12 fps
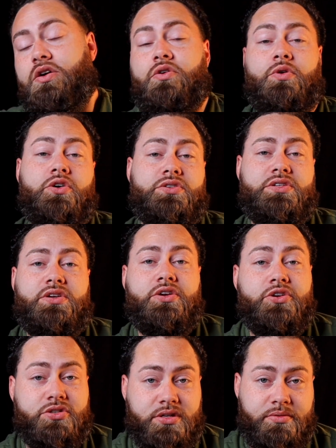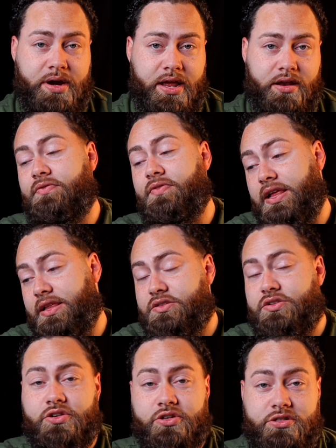Roses are usually red.
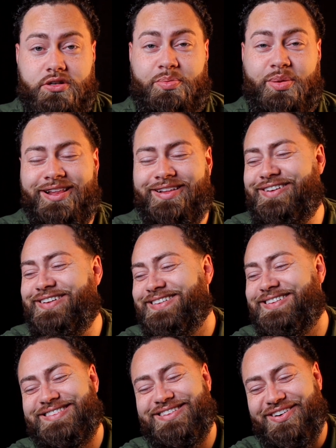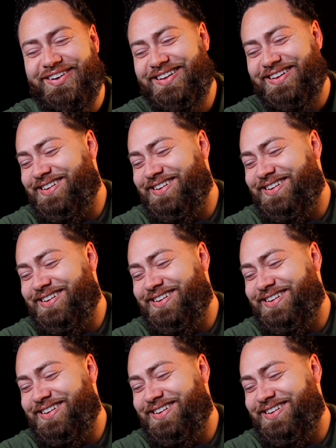Violets are usually sorry.